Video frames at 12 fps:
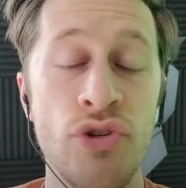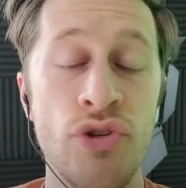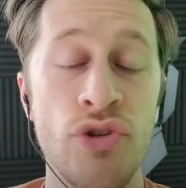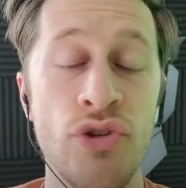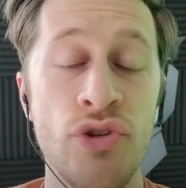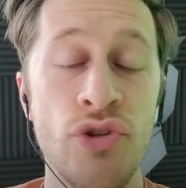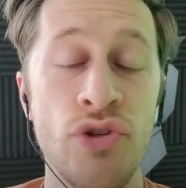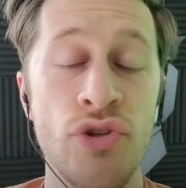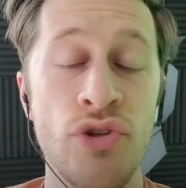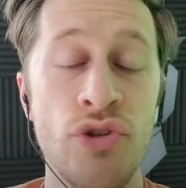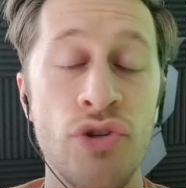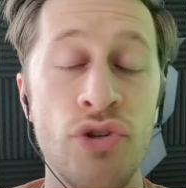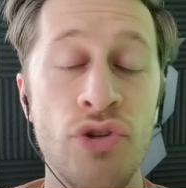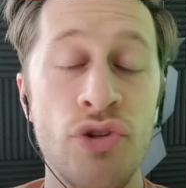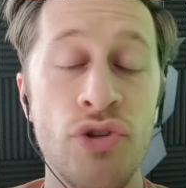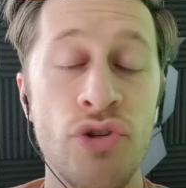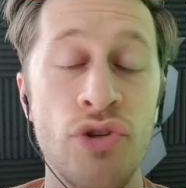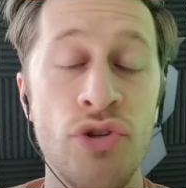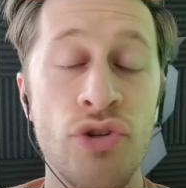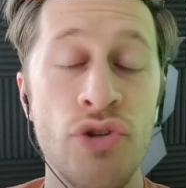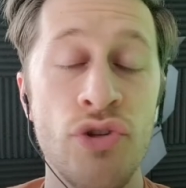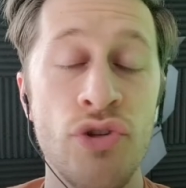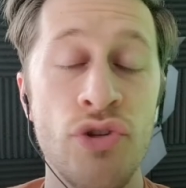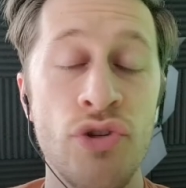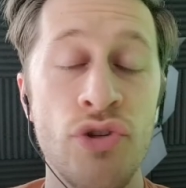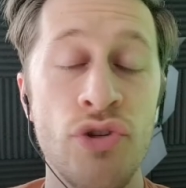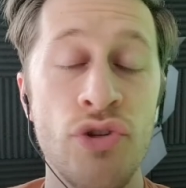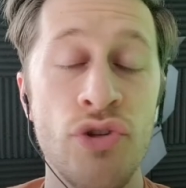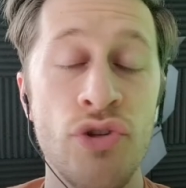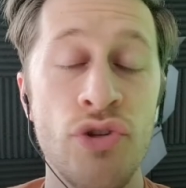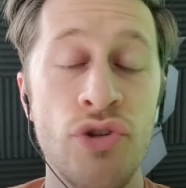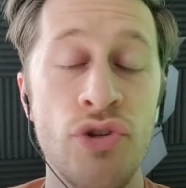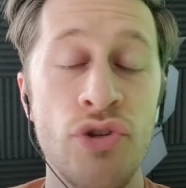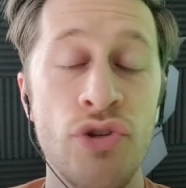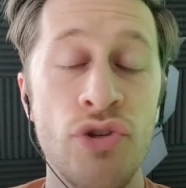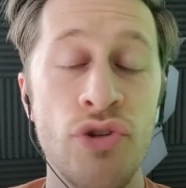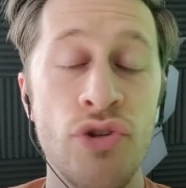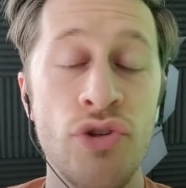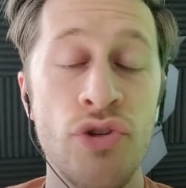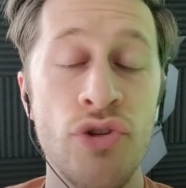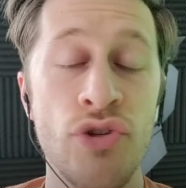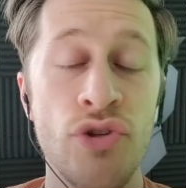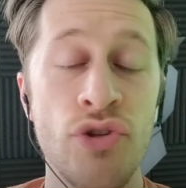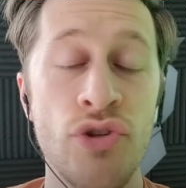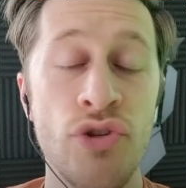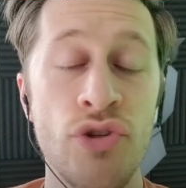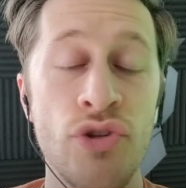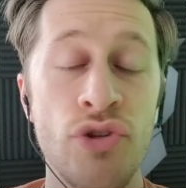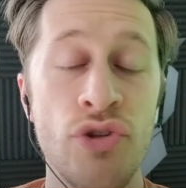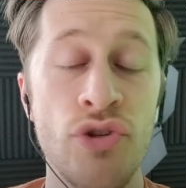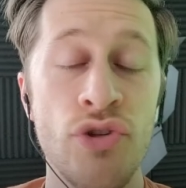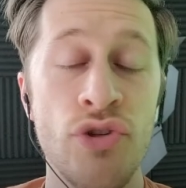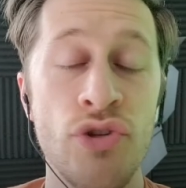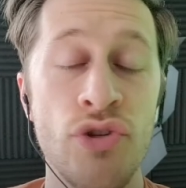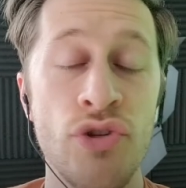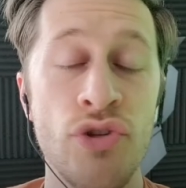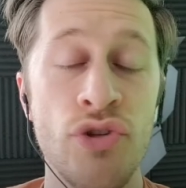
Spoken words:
This person isn't speaking.